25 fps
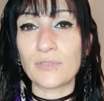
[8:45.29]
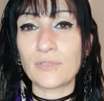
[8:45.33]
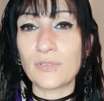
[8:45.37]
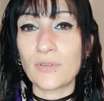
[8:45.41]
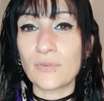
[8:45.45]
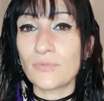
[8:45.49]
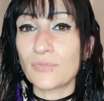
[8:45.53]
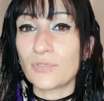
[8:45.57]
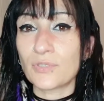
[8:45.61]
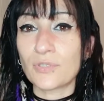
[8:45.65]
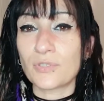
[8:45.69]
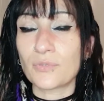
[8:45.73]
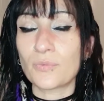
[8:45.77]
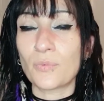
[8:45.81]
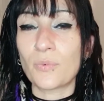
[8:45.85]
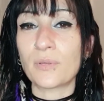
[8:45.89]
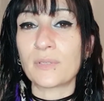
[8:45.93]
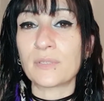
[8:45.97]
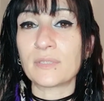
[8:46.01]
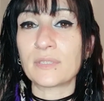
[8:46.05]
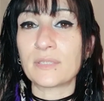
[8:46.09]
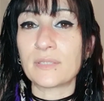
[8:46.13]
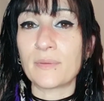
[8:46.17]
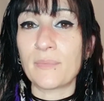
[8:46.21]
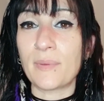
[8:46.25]
You don't just
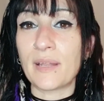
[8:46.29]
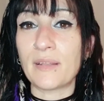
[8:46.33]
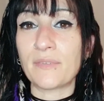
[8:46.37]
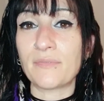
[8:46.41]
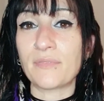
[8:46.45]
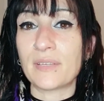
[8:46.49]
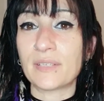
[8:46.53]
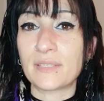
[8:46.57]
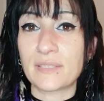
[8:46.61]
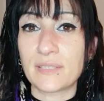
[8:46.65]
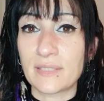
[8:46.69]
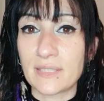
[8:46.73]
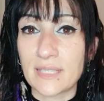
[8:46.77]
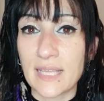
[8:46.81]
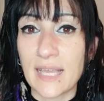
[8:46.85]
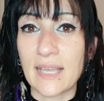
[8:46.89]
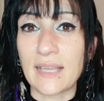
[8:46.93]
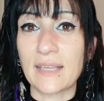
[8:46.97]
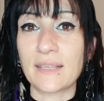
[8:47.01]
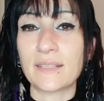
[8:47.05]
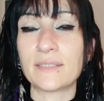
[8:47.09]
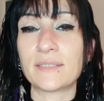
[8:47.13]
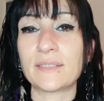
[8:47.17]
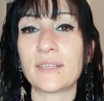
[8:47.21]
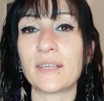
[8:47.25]
want to manifest the
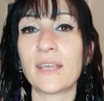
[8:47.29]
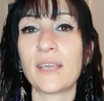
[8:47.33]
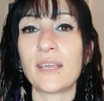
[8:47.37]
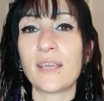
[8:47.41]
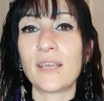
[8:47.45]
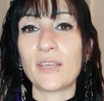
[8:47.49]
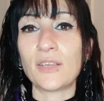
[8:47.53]
text.